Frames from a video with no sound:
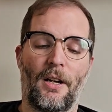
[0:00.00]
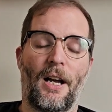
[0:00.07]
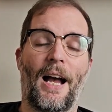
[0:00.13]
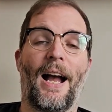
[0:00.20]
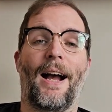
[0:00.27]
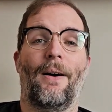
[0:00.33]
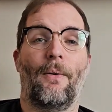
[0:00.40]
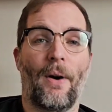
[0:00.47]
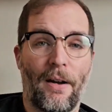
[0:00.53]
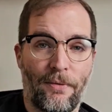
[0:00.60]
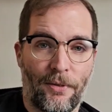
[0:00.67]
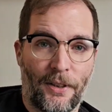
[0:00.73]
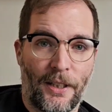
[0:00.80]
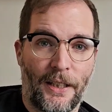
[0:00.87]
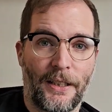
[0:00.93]

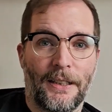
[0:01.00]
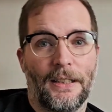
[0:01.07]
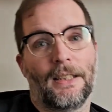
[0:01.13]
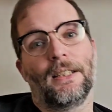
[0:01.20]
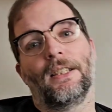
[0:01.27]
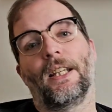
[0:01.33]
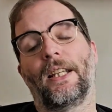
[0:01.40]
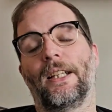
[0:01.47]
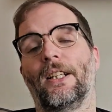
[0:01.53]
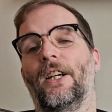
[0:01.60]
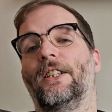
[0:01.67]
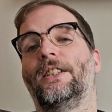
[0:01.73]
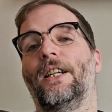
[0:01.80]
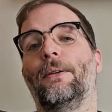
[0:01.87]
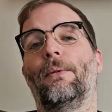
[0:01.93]
However, the thing that I
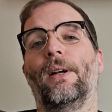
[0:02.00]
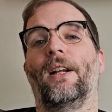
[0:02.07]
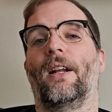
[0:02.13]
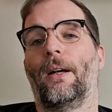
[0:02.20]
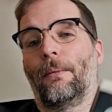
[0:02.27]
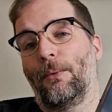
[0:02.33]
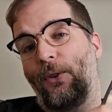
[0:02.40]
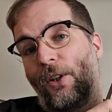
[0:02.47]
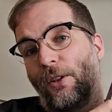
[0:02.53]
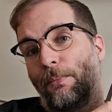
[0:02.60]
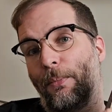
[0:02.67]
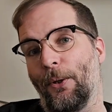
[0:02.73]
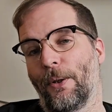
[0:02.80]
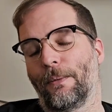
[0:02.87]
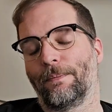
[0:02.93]
did really like was this
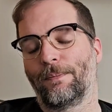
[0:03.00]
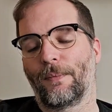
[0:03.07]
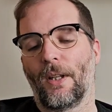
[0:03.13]
book.